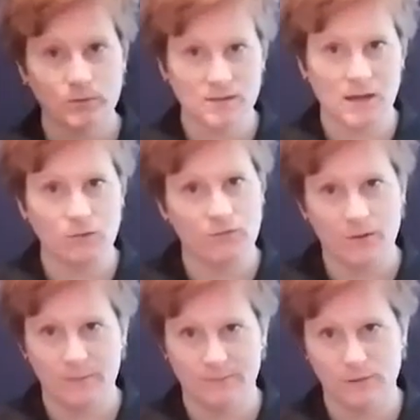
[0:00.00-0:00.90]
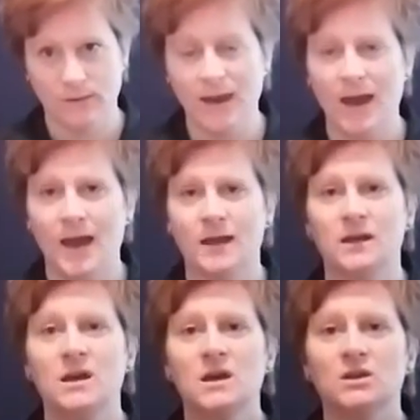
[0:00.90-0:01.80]
yourself up if you
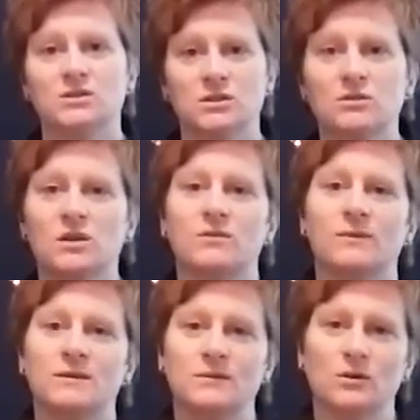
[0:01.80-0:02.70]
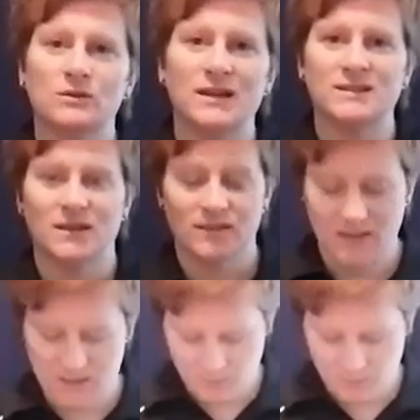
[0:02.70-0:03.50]
can, so that when we're not letting things